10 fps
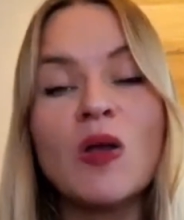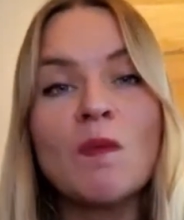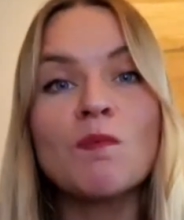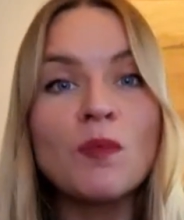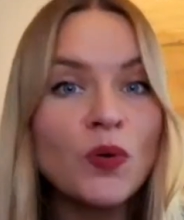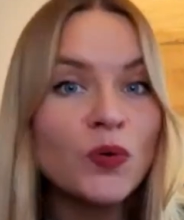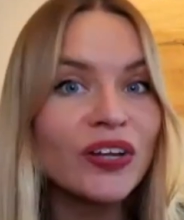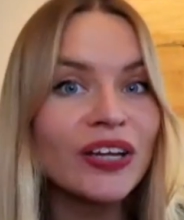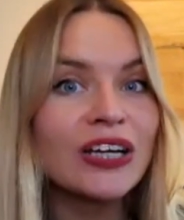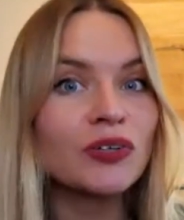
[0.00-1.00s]

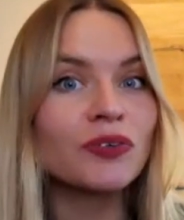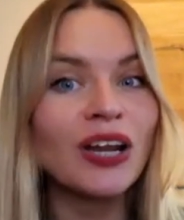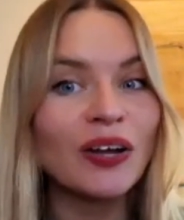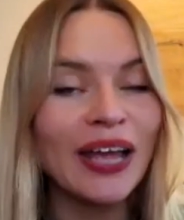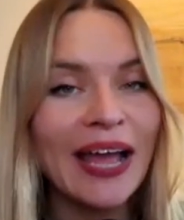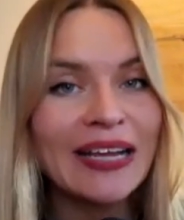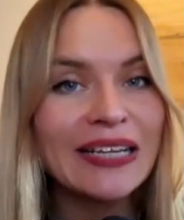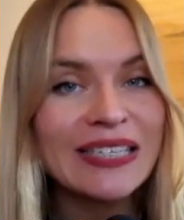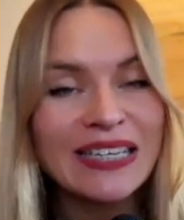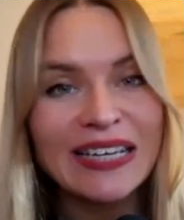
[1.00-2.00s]
moving,
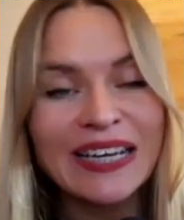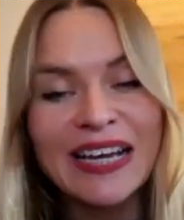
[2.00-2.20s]
relocating,